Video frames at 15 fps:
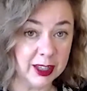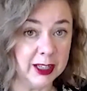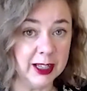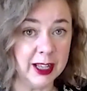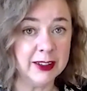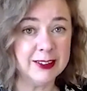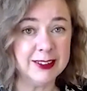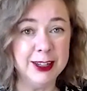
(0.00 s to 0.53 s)
And
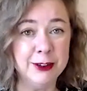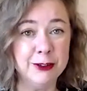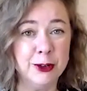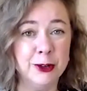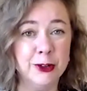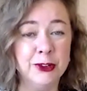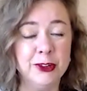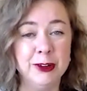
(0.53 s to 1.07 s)
lastly, of
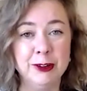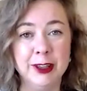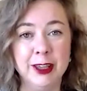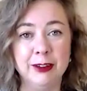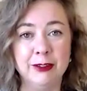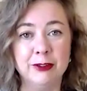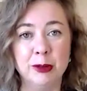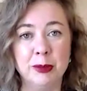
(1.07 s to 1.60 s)
course, you're
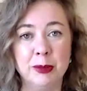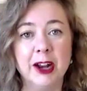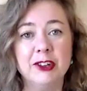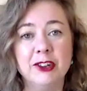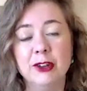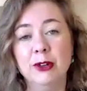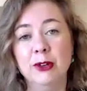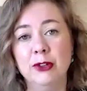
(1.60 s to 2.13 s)
looking for
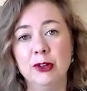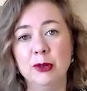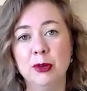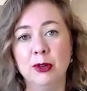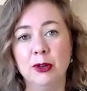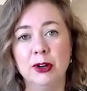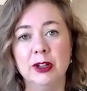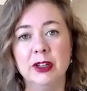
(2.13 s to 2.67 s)
practical
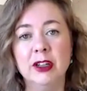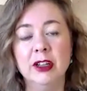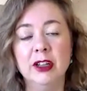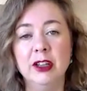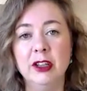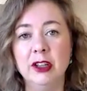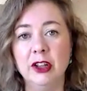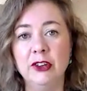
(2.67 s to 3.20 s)
support
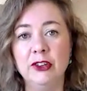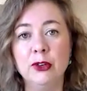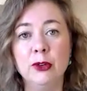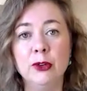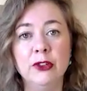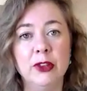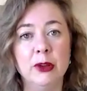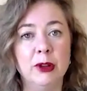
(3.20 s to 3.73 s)
and
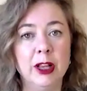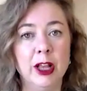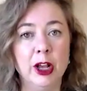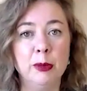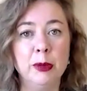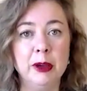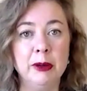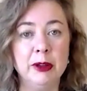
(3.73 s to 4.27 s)
tools that will
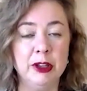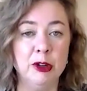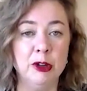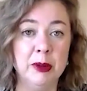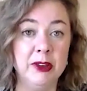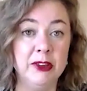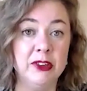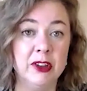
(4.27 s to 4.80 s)
help you in your
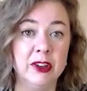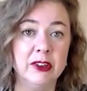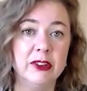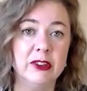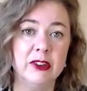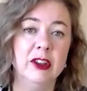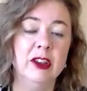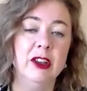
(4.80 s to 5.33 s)

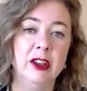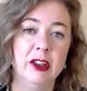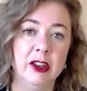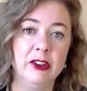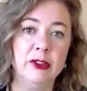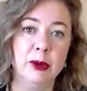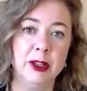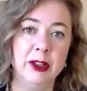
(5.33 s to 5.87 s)
business
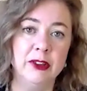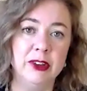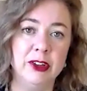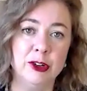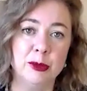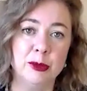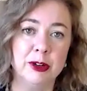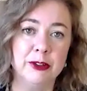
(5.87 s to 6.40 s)
as well as in
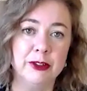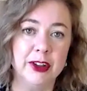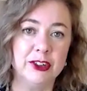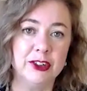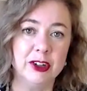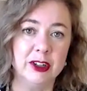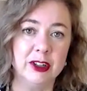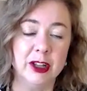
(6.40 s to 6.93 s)
your
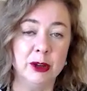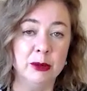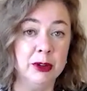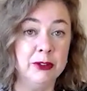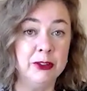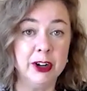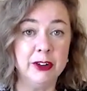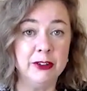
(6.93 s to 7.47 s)
profession. And
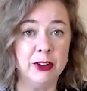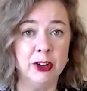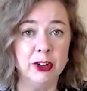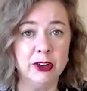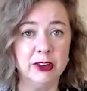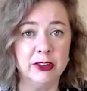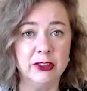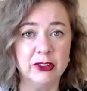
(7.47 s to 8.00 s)
we're very
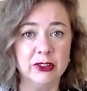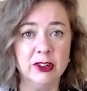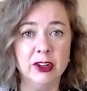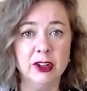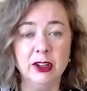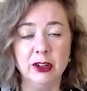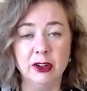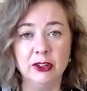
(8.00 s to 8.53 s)
focused
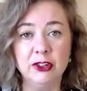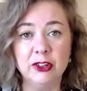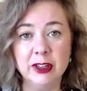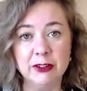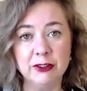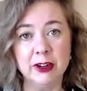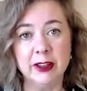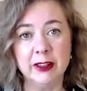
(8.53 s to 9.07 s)
on
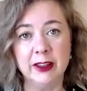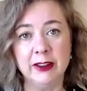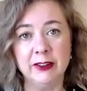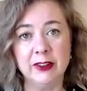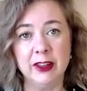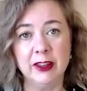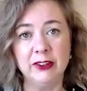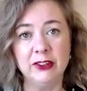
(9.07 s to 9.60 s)
delivering these
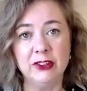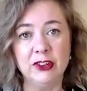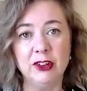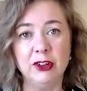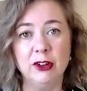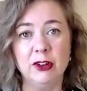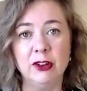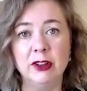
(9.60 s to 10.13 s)
things to
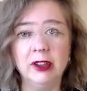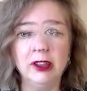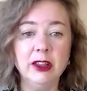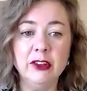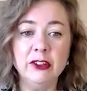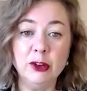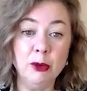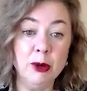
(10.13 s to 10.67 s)
you.
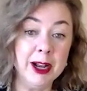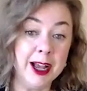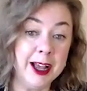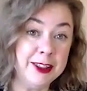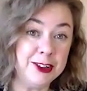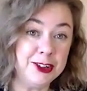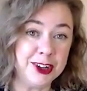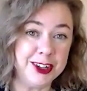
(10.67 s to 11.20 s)
So what are
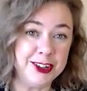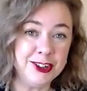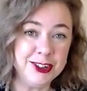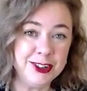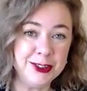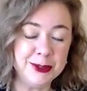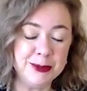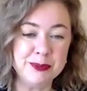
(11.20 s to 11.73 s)
the
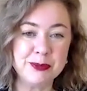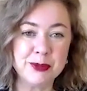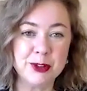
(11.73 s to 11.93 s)
changes?